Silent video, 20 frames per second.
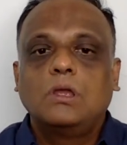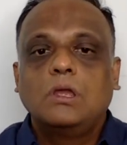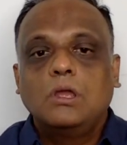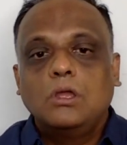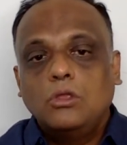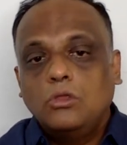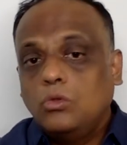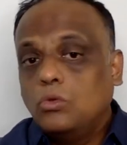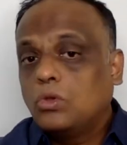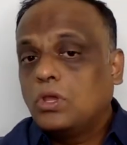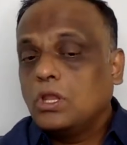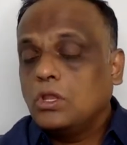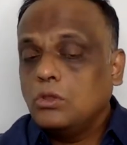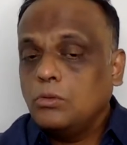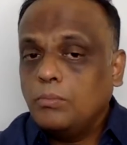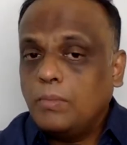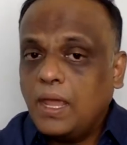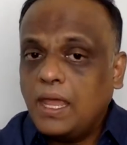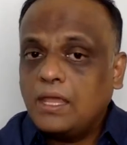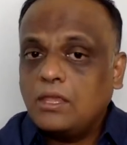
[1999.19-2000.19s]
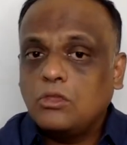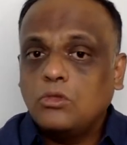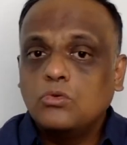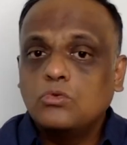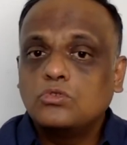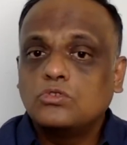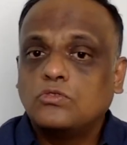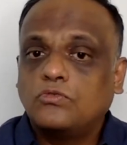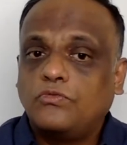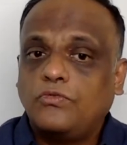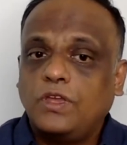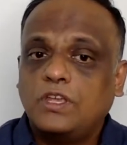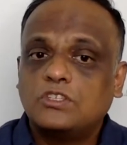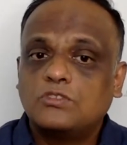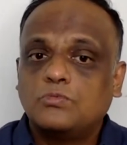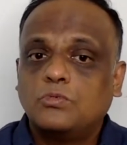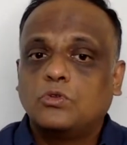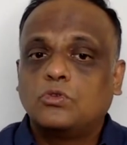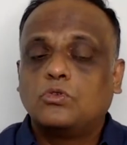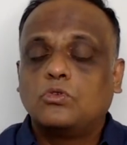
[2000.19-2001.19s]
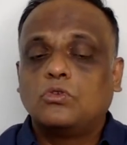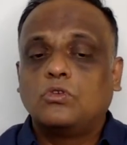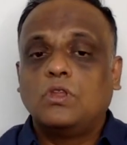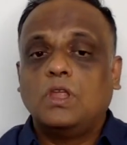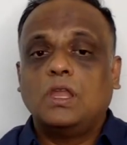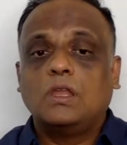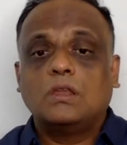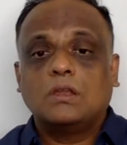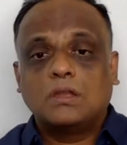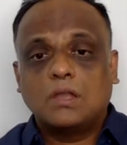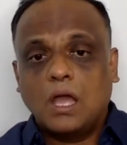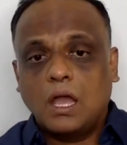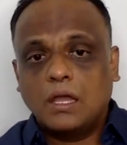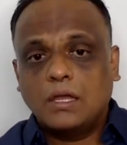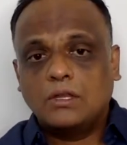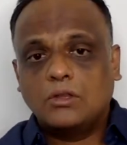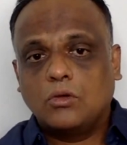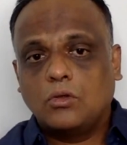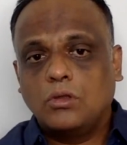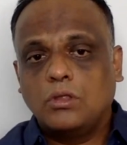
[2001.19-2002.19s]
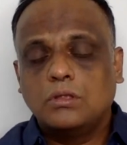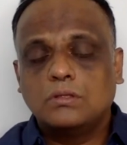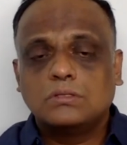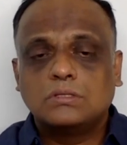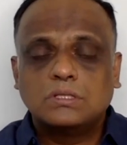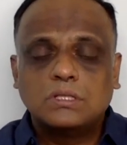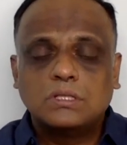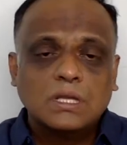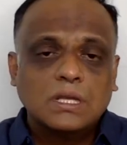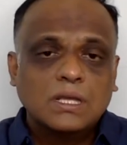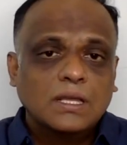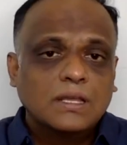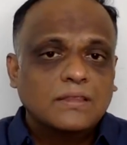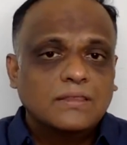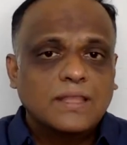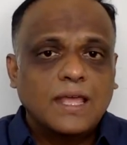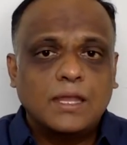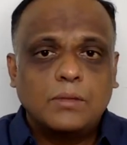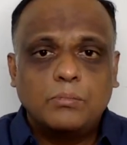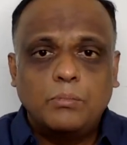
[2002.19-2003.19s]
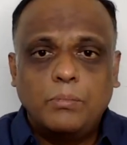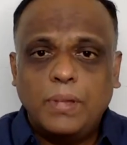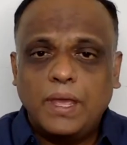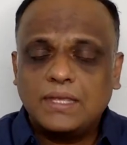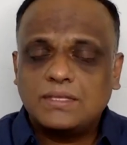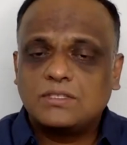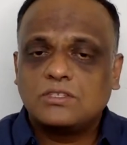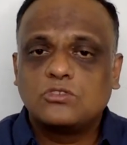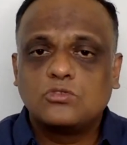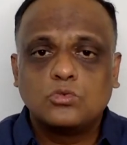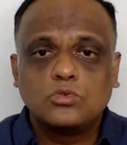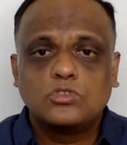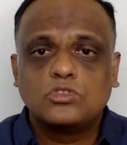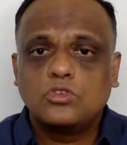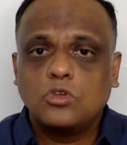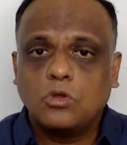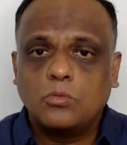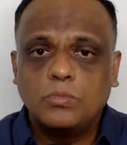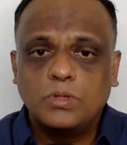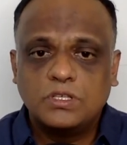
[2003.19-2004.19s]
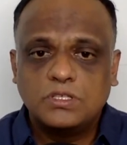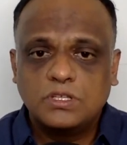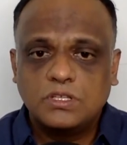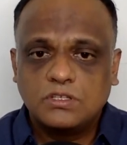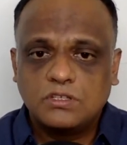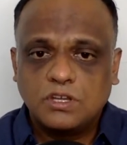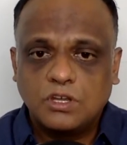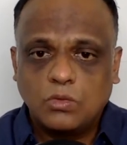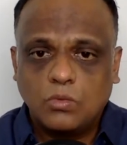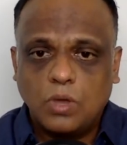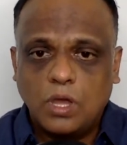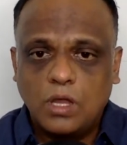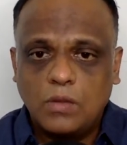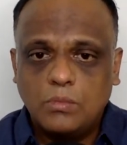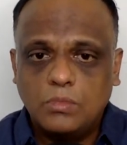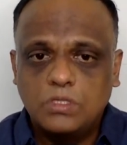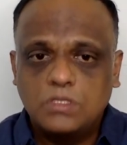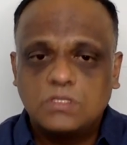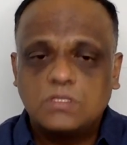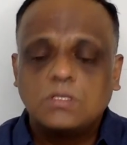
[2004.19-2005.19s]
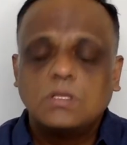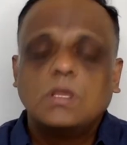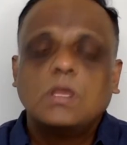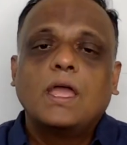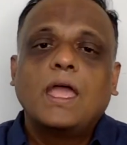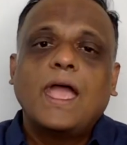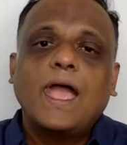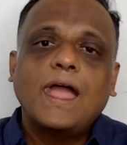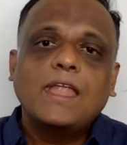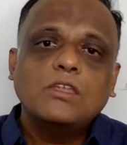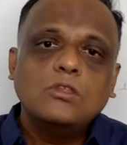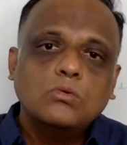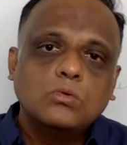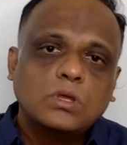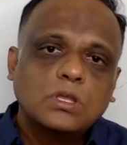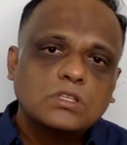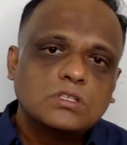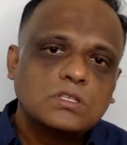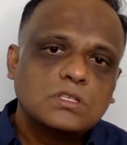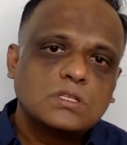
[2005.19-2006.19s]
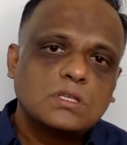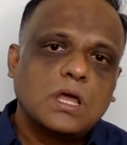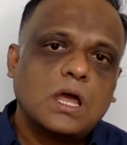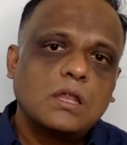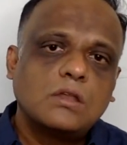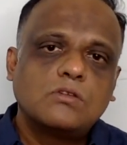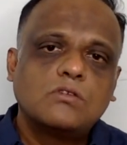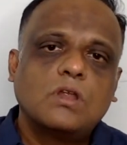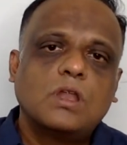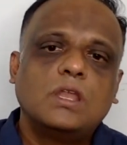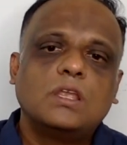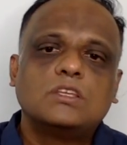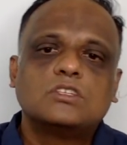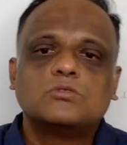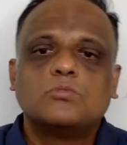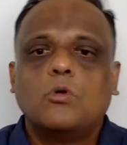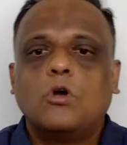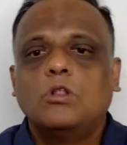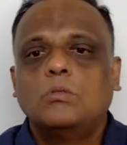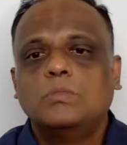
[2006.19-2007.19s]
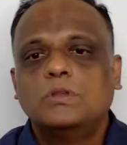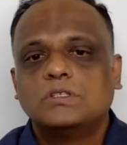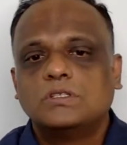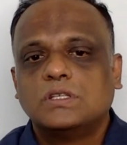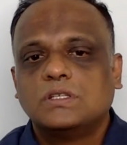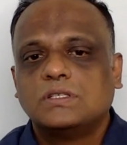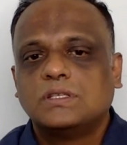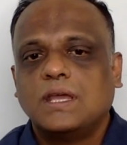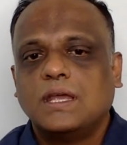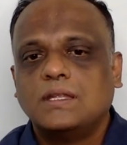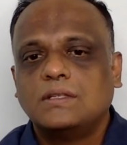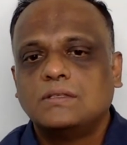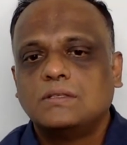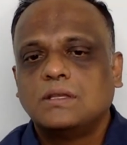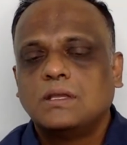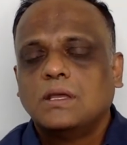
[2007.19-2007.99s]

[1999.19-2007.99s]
You can make use of Facebook to create a target audience that best suits your business requirements and you can start running small business ads.